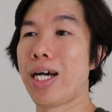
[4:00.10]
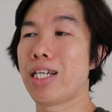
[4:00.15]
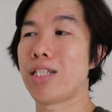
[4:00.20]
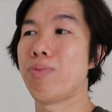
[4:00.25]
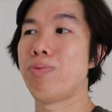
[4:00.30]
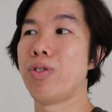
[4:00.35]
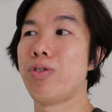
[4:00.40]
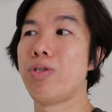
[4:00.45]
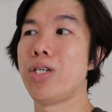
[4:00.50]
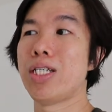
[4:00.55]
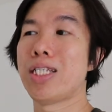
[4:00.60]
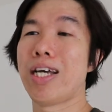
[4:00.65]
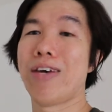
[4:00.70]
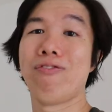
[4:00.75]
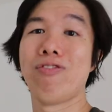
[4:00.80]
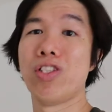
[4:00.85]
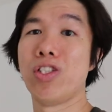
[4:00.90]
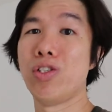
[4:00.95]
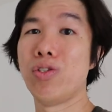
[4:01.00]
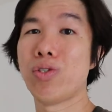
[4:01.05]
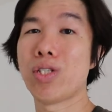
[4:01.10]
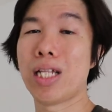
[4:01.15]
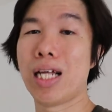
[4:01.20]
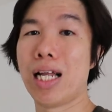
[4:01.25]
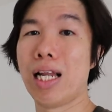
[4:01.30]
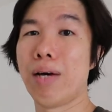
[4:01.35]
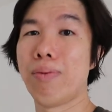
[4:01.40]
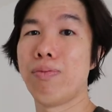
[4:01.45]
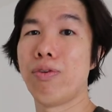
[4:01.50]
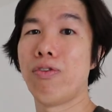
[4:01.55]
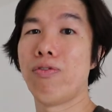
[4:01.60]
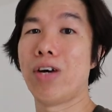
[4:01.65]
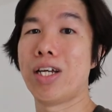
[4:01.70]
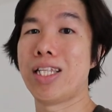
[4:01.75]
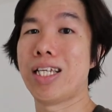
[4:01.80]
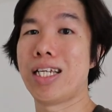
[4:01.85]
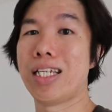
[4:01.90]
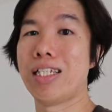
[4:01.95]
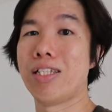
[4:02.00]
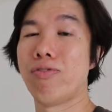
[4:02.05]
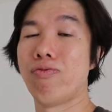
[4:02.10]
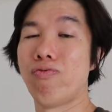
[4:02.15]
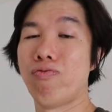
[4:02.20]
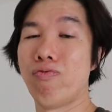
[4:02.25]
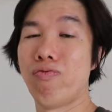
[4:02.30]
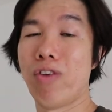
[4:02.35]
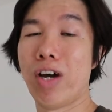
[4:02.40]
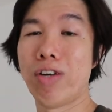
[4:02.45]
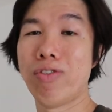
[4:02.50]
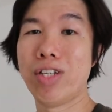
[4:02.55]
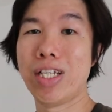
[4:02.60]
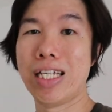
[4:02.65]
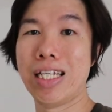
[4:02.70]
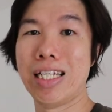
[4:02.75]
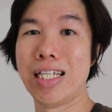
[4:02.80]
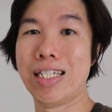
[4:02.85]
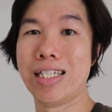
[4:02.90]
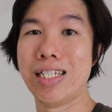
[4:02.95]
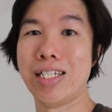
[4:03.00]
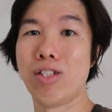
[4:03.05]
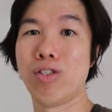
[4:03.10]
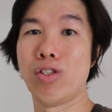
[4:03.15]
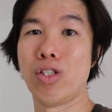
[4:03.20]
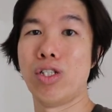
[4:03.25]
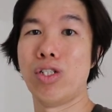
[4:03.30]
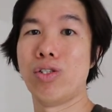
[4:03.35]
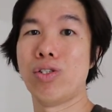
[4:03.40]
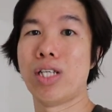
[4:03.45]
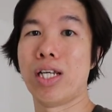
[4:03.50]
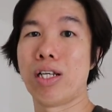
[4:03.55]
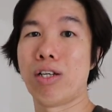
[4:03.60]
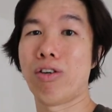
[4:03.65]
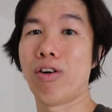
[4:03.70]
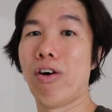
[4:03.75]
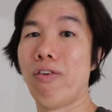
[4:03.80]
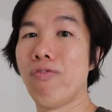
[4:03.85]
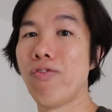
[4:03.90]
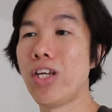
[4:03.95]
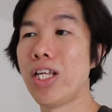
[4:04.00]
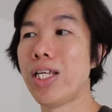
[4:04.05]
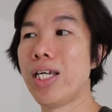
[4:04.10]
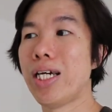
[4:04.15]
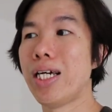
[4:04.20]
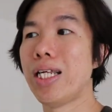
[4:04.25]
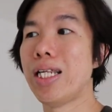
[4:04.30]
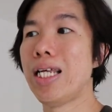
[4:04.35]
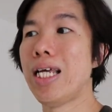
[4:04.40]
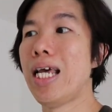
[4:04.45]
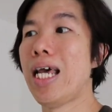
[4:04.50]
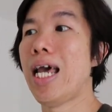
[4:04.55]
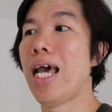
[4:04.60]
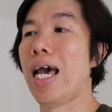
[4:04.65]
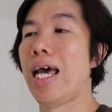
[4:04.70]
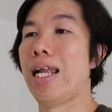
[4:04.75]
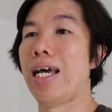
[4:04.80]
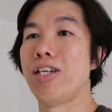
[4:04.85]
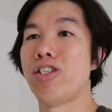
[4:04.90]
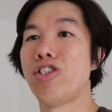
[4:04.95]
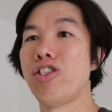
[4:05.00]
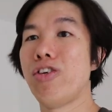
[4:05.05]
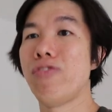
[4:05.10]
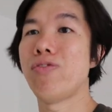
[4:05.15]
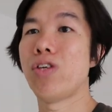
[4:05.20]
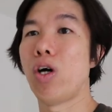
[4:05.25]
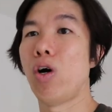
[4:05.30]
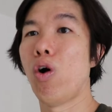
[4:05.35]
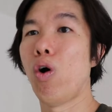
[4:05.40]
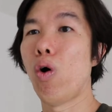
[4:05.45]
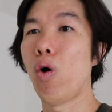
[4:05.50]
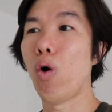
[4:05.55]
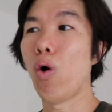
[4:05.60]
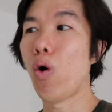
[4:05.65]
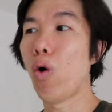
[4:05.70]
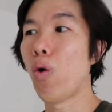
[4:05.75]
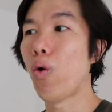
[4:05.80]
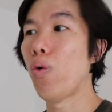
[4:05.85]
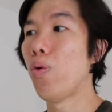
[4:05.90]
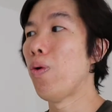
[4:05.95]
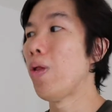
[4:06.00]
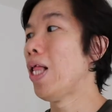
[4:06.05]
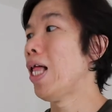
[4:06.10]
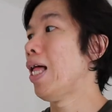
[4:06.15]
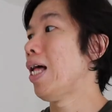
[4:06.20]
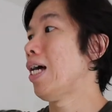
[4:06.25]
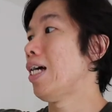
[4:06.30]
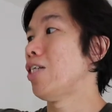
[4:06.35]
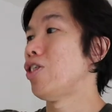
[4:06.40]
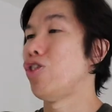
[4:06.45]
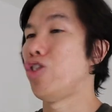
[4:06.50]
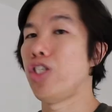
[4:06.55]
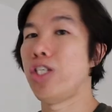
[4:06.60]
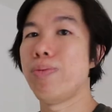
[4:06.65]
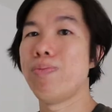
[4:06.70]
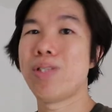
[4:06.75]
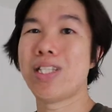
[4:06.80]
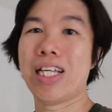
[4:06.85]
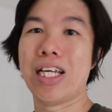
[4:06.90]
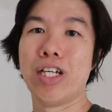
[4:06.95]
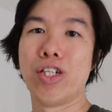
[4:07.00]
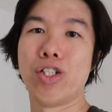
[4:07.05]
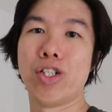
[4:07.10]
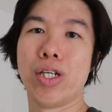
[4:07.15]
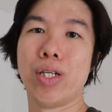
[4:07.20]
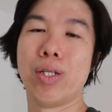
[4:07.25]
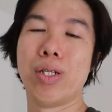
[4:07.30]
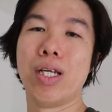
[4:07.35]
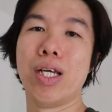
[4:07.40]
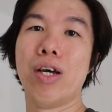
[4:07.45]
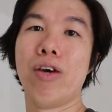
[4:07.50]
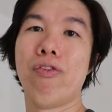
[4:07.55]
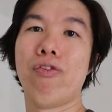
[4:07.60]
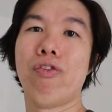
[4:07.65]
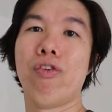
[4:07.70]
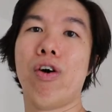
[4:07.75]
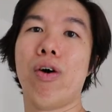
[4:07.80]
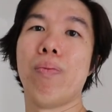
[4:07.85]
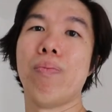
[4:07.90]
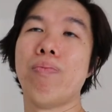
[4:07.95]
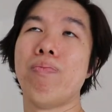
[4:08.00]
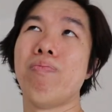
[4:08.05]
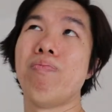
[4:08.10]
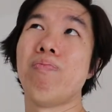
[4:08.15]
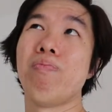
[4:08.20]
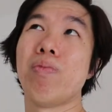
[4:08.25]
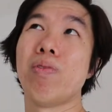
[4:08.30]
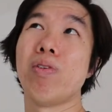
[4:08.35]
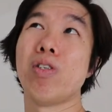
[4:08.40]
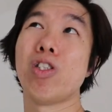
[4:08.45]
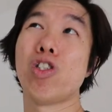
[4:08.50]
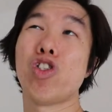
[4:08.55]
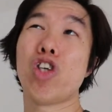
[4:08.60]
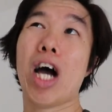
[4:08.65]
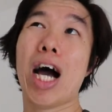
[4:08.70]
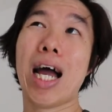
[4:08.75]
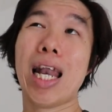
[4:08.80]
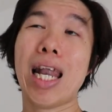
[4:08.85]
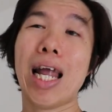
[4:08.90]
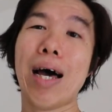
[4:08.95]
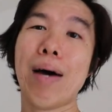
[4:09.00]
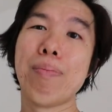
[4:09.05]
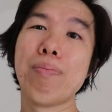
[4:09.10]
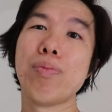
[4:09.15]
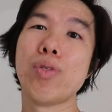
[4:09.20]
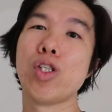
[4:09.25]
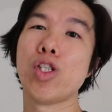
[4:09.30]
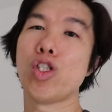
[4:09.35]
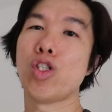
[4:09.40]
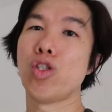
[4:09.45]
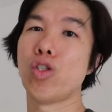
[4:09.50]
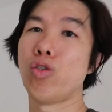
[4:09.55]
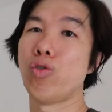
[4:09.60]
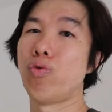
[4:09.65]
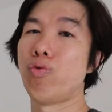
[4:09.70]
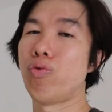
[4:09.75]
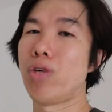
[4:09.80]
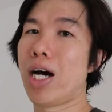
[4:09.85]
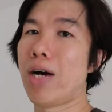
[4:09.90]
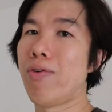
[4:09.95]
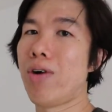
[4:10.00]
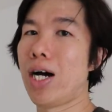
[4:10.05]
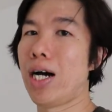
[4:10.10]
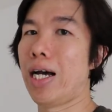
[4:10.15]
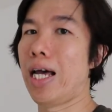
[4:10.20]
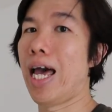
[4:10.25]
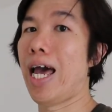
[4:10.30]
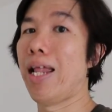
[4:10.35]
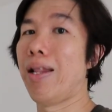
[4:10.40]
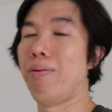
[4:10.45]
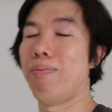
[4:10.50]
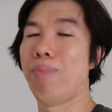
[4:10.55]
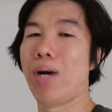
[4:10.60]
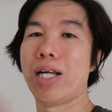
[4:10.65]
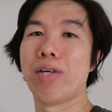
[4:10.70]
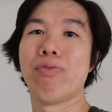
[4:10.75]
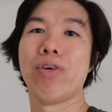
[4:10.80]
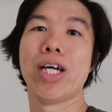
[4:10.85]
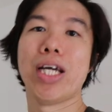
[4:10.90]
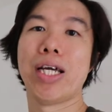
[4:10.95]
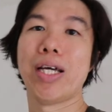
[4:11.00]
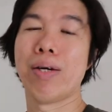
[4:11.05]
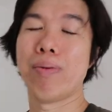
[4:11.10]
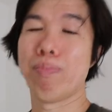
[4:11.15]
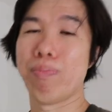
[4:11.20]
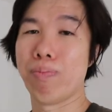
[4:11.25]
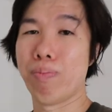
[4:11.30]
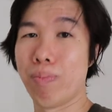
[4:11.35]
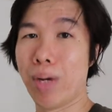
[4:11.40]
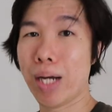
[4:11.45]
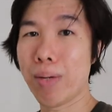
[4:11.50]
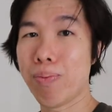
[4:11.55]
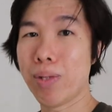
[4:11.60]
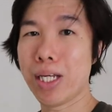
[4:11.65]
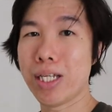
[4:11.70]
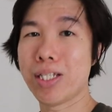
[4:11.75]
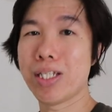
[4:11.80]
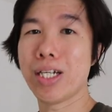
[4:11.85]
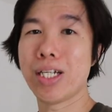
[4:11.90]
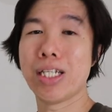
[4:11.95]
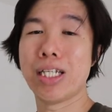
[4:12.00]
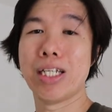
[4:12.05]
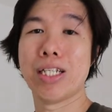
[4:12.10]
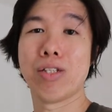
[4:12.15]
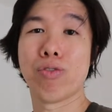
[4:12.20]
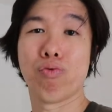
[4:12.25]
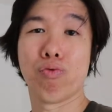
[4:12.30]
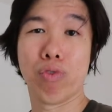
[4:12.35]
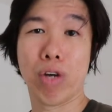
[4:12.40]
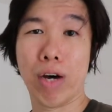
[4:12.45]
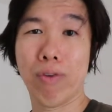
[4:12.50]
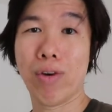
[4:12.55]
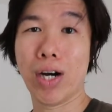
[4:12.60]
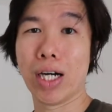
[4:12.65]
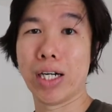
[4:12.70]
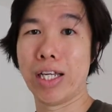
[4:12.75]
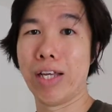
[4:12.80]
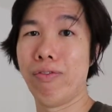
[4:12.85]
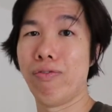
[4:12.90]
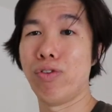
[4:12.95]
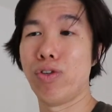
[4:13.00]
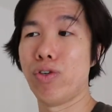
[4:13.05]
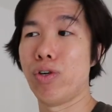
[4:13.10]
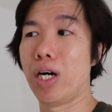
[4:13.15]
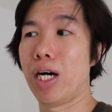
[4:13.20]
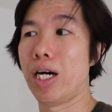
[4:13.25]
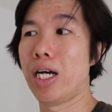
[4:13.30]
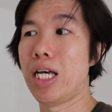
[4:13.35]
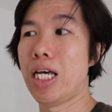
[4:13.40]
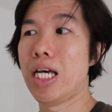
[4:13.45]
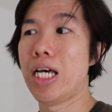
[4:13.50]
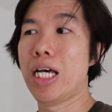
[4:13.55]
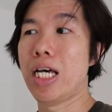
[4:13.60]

experience. I've used Lalamove. I think it's very easy to use and convenient. And I shift the whole gym station from Shah Alam to Rawang. And by the way, my place here is Rawang. If you are